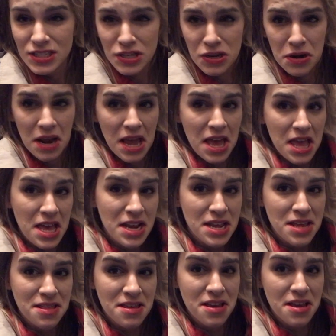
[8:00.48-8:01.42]
is there
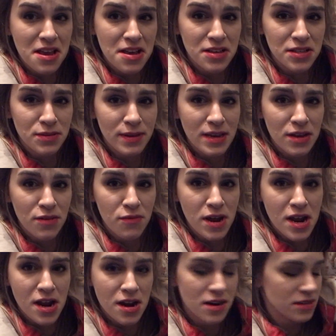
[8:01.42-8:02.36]
anything else we can
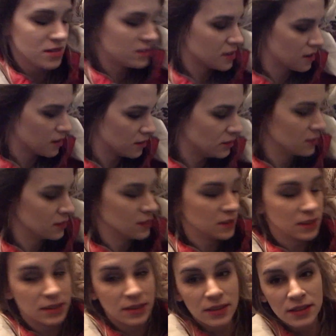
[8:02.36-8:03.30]
wear? So
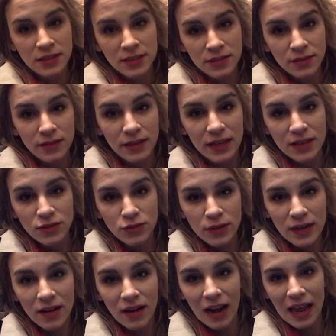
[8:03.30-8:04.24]
we got to
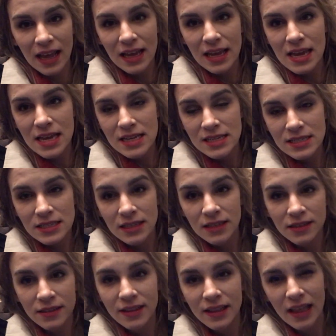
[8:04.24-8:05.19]
wear leggings,
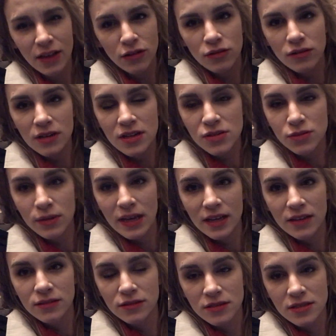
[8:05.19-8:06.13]
and thank goodness we
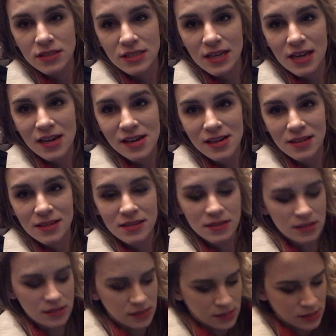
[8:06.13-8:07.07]
had those
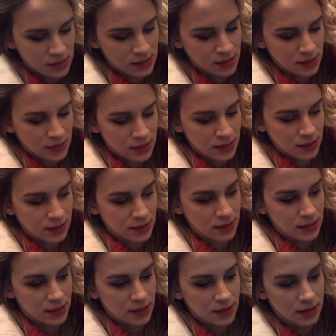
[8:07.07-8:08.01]
socks.
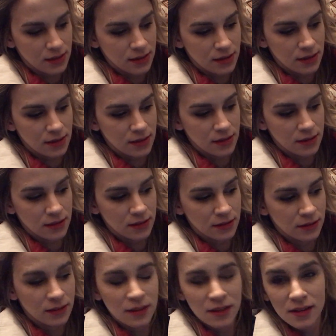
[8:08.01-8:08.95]
I
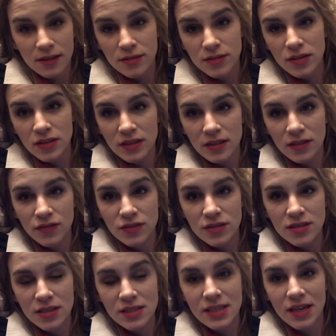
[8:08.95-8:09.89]
was only there for
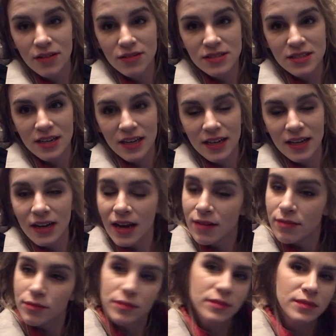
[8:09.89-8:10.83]
6 hours today,
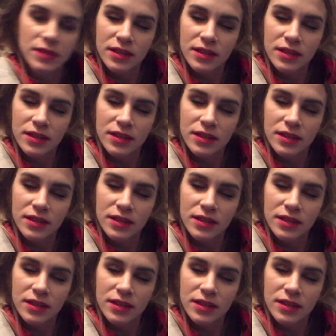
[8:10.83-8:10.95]
and